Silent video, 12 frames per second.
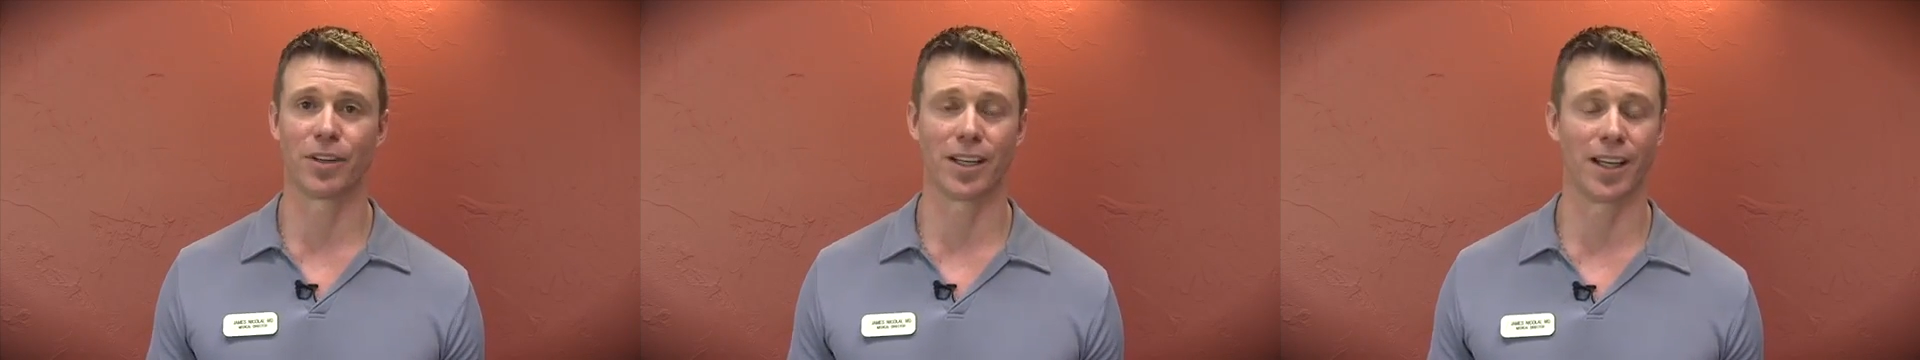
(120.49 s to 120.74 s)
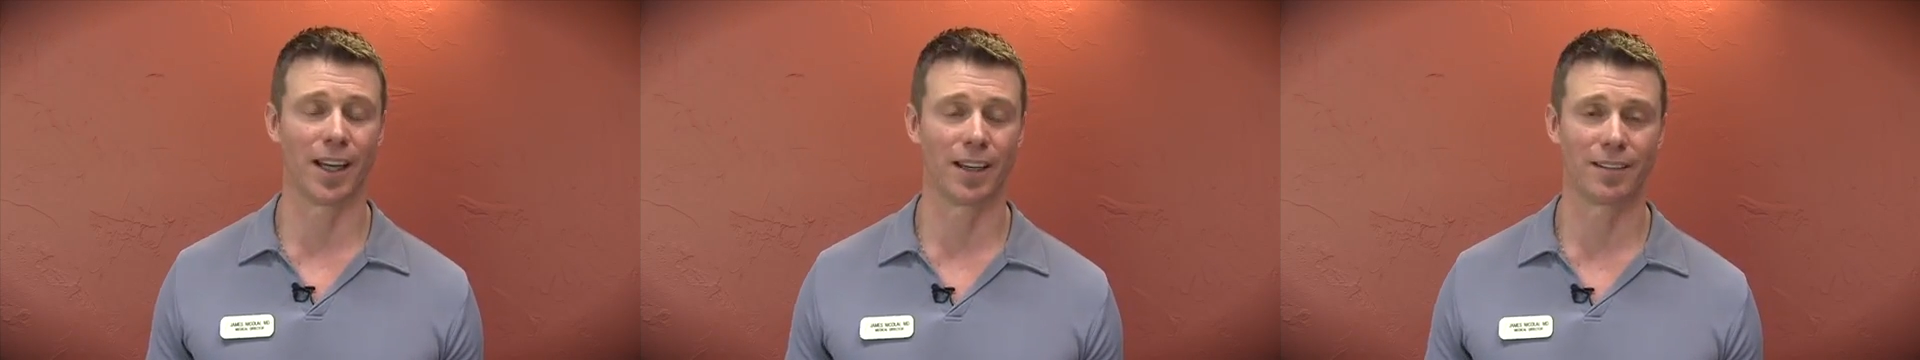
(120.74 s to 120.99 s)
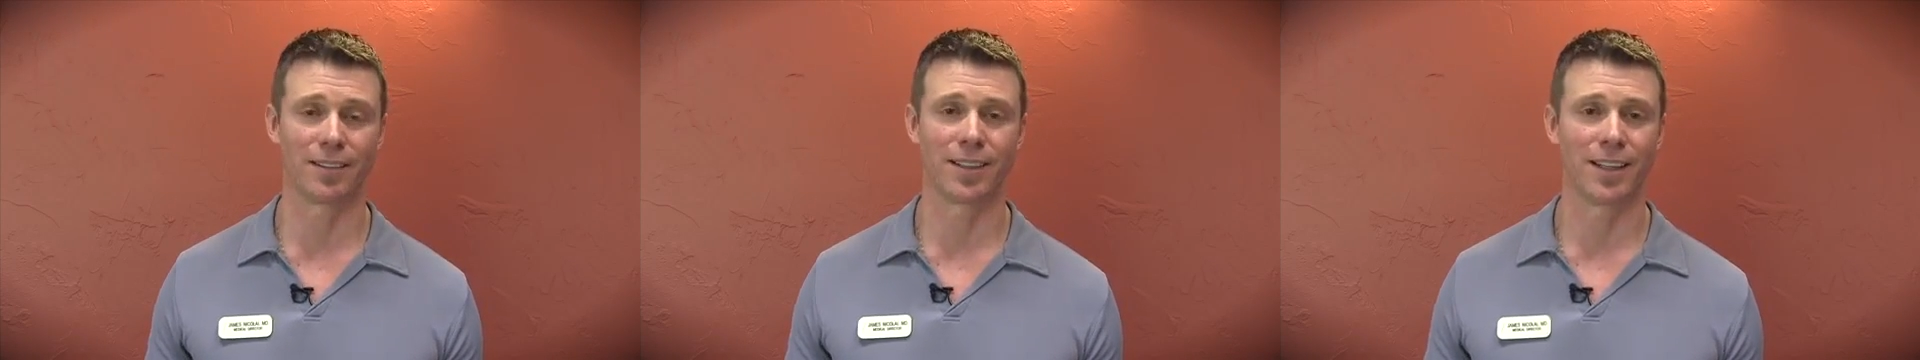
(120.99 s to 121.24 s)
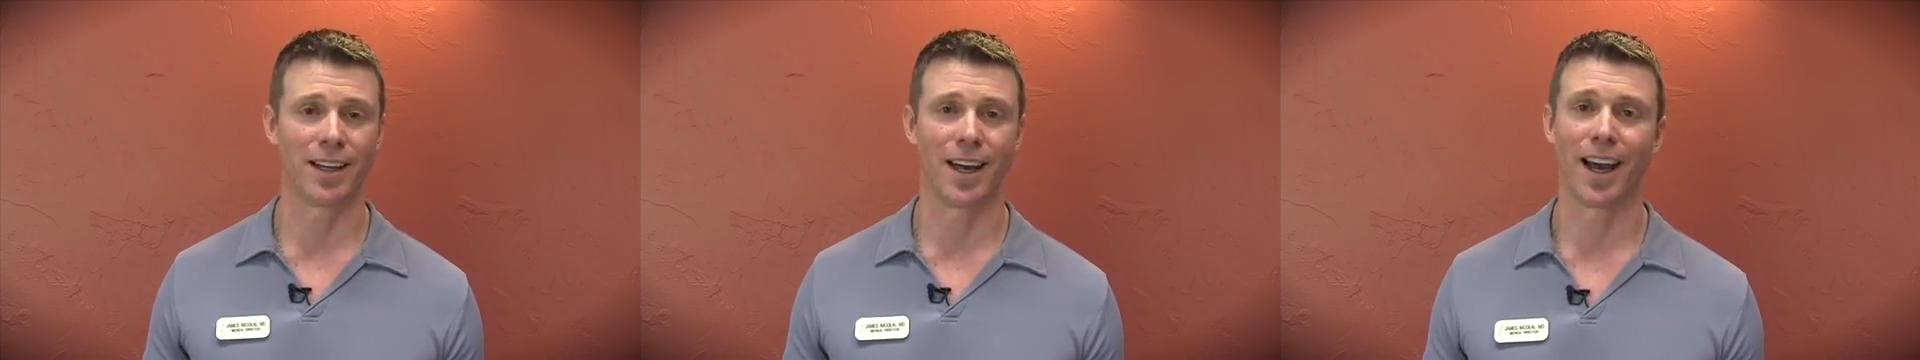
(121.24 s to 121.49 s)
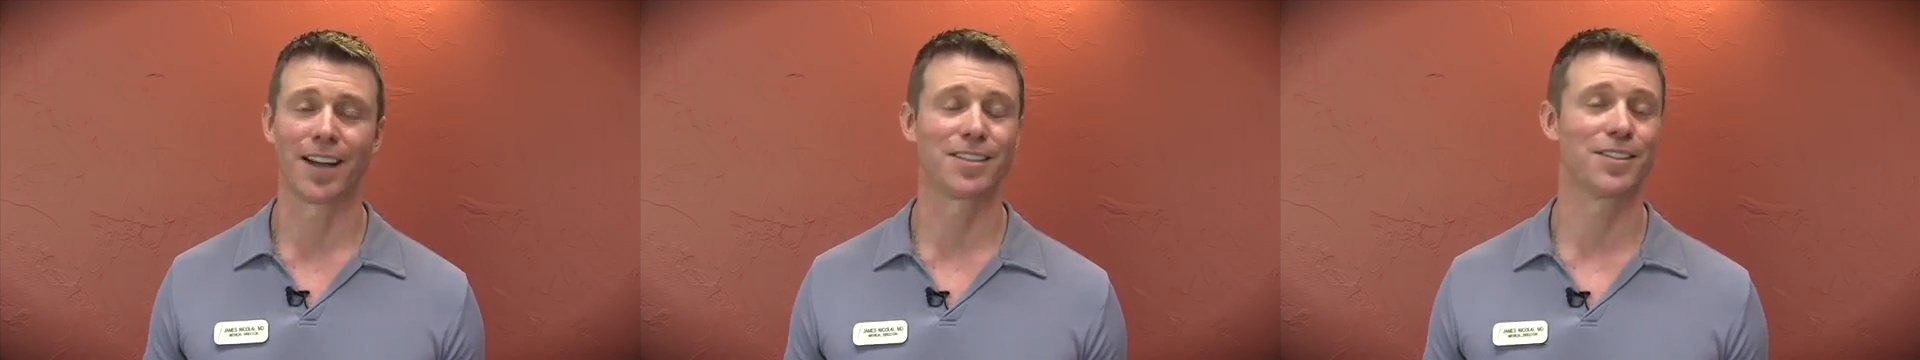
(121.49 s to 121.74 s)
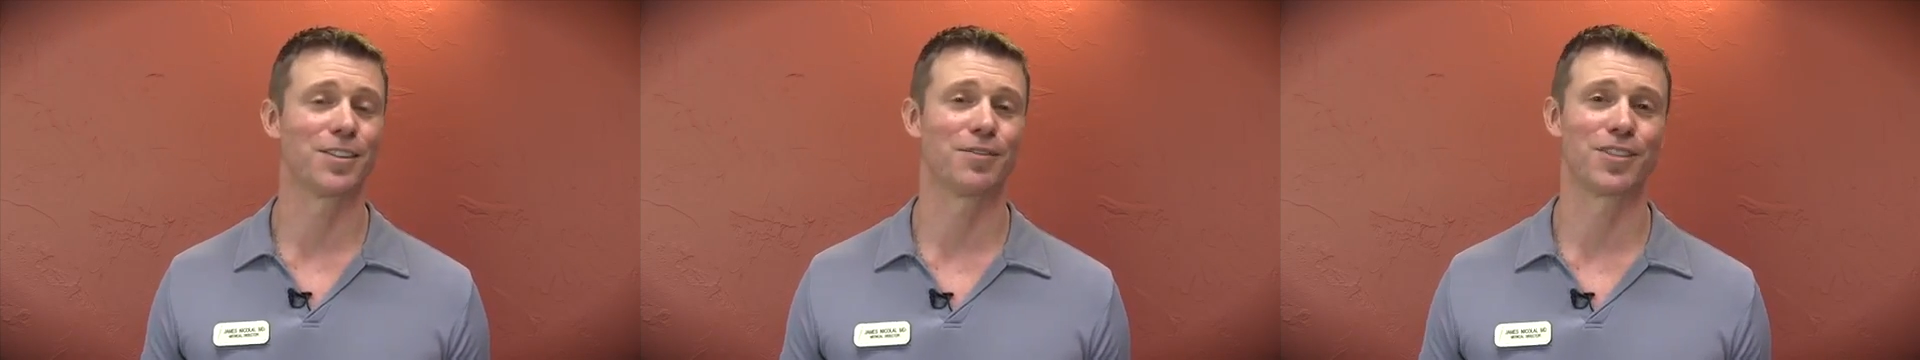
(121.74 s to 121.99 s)
drinking
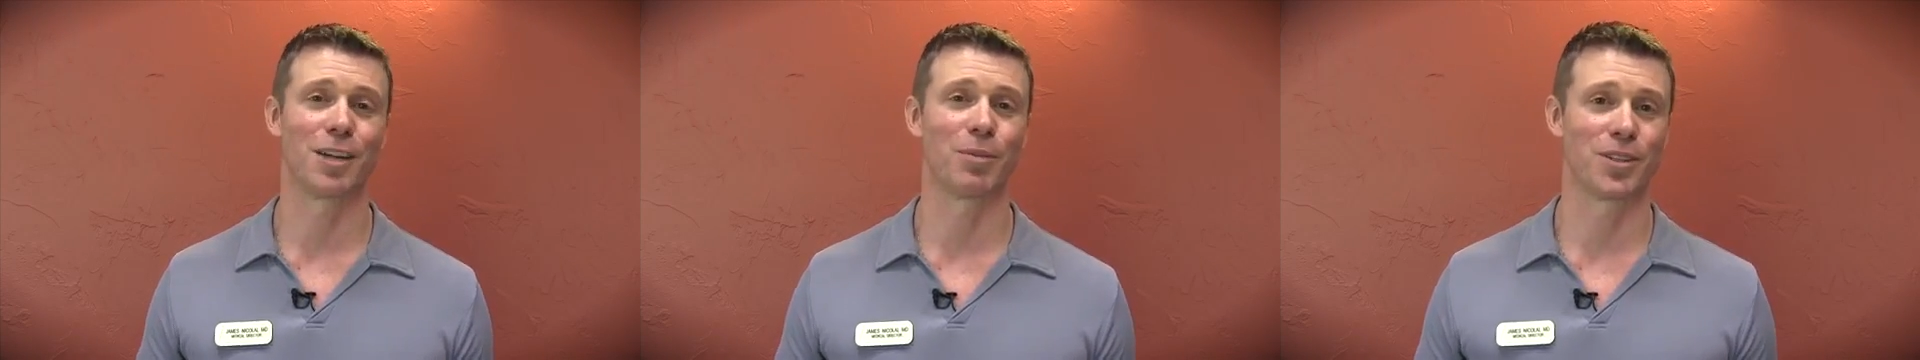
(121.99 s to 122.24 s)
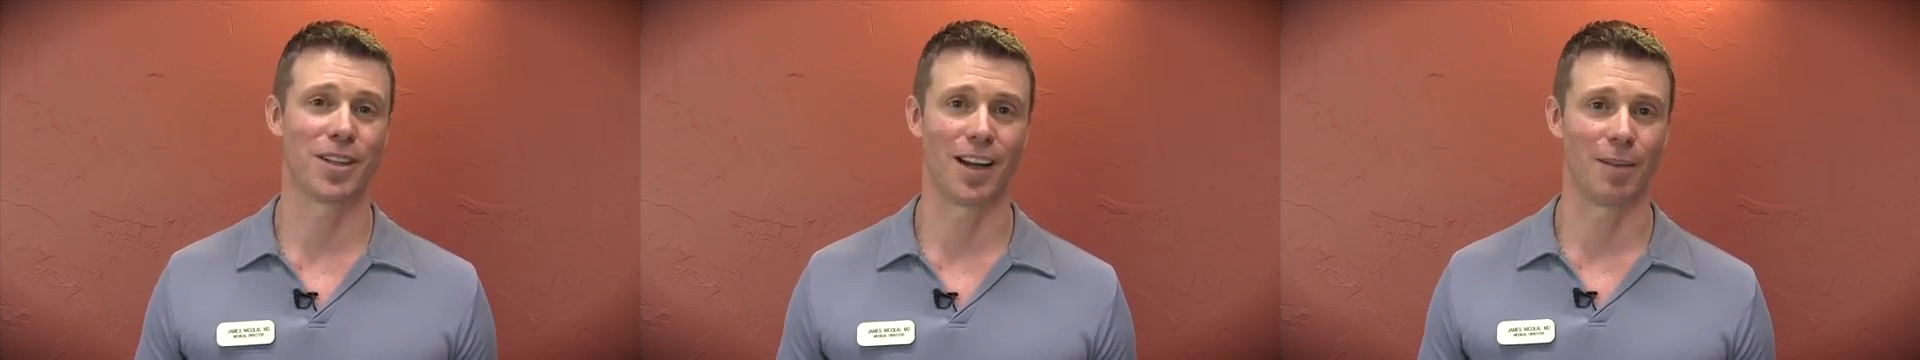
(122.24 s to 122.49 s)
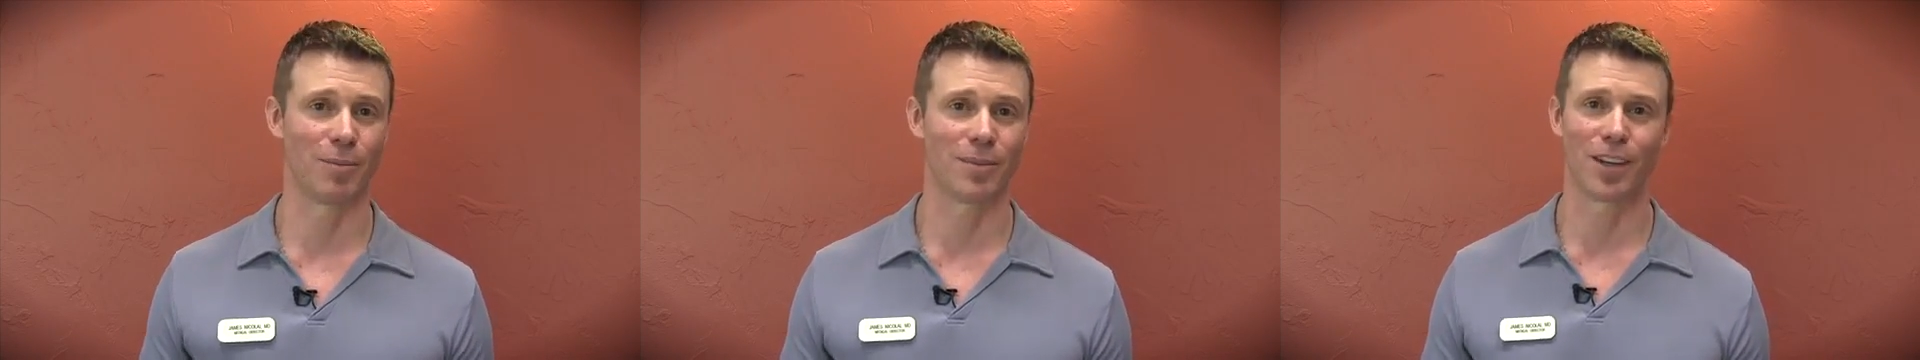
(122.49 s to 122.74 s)
essence of summertime,